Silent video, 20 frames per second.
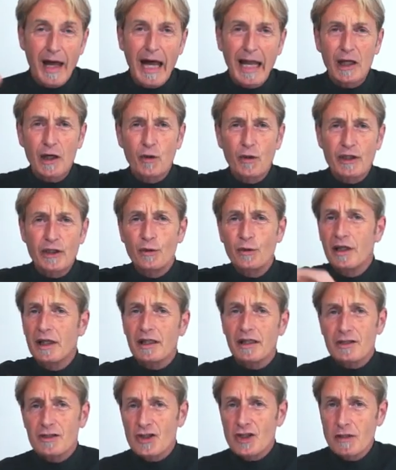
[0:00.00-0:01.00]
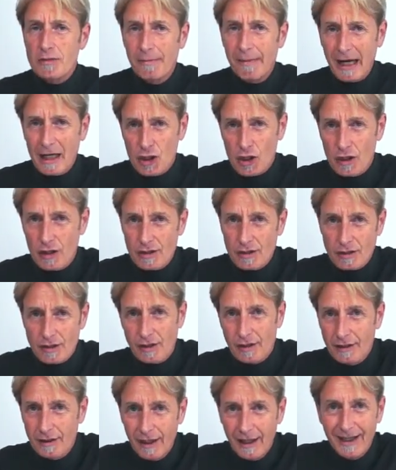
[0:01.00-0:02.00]
Hello you little
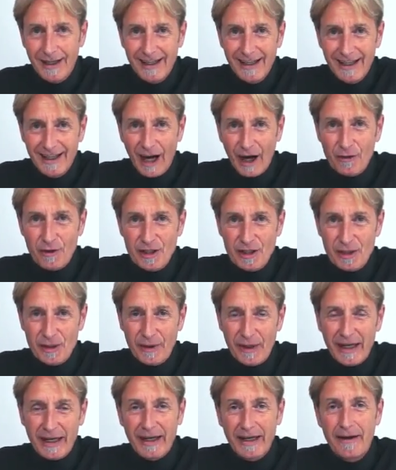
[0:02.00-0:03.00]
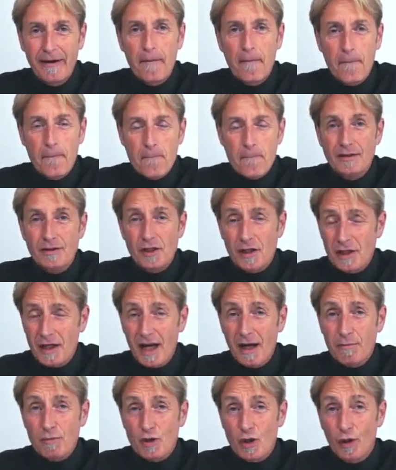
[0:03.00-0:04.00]
smashers, how you doing? Today
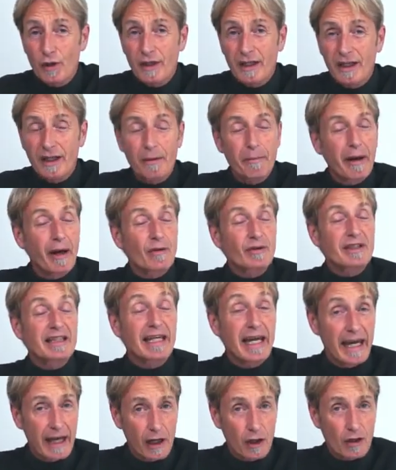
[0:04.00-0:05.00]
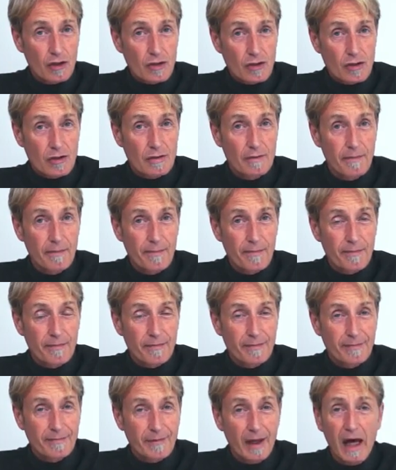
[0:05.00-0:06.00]
I'm talking about chaos
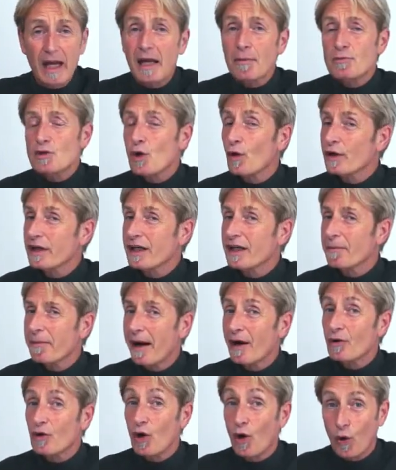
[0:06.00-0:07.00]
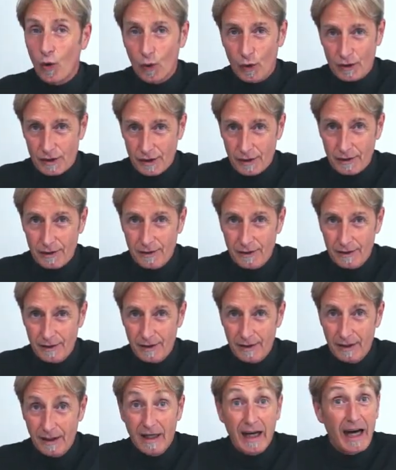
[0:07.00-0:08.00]
and I'm talking about order.
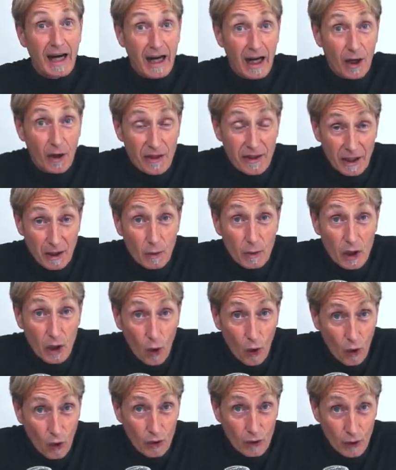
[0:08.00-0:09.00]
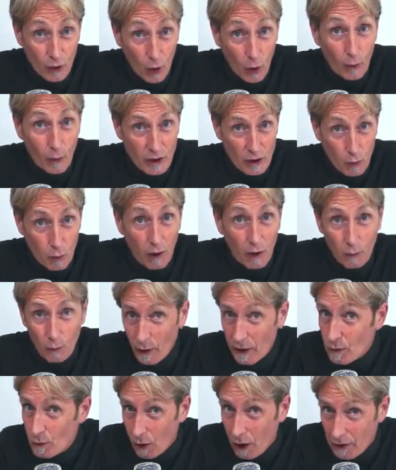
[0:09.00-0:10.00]
I think we all know which one
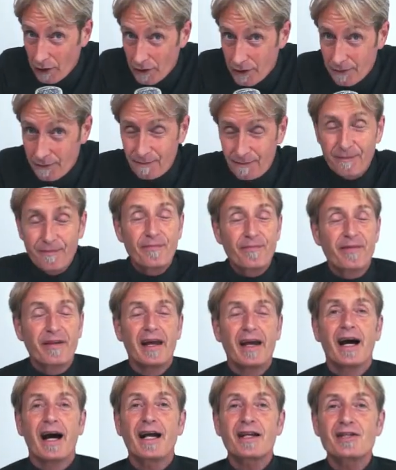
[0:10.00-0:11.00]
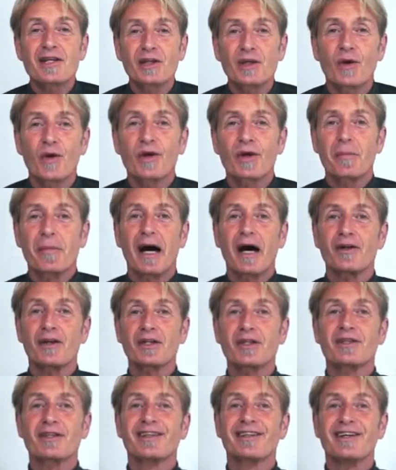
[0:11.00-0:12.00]
we want. I'll tell you all about
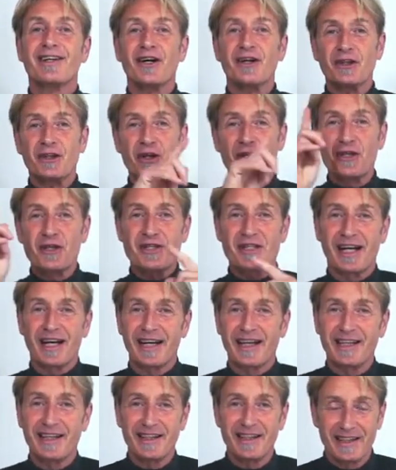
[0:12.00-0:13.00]
it on the other side.